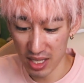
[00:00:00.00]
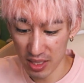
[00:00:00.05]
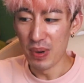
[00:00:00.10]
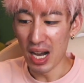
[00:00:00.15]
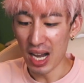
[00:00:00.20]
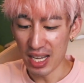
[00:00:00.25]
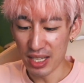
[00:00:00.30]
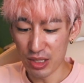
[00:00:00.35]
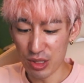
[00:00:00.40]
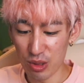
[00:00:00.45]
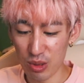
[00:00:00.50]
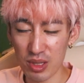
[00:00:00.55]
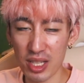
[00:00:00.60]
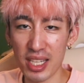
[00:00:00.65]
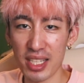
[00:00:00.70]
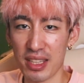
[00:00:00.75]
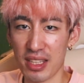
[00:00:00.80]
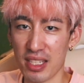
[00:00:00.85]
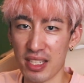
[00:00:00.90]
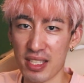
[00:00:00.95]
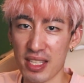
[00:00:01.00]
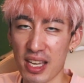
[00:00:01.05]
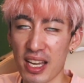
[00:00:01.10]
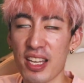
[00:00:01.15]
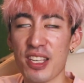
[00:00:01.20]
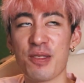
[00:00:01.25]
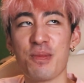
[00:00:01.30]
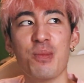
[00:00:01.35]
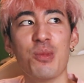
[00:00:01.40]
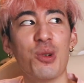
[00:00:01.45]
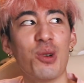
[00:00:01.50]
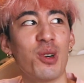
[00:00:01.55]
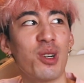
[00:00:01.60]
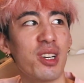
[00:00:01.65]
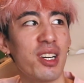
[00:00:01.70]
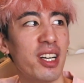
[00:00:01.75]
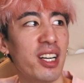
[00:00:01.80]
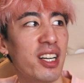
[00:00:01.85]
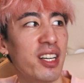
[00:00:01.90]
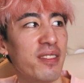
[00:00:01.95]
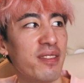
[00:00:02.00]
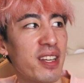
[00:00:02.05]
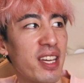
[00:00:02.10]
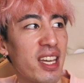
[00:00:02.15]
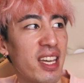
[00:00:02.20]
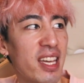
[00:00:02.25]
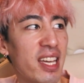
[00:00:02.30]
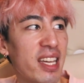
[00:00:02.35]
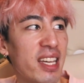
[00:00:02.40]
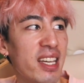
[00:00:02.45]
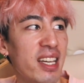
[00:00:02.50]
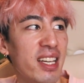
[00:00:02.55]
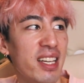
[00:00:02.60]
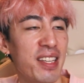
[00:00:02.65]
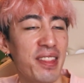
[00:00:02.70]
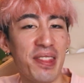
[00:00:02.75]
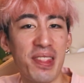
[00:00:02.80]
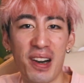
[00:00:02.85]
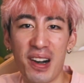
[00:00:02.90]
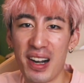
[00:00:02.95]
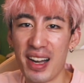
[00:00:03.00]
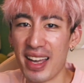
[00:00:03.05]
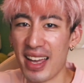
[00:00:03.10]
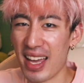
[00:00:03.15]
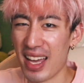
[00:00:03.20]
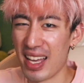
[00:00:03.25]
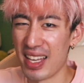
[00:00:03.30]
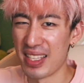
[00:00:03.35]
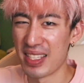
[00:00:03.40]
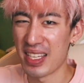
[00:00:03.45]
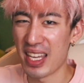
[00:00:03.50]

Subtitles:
But I do like this as more of a not as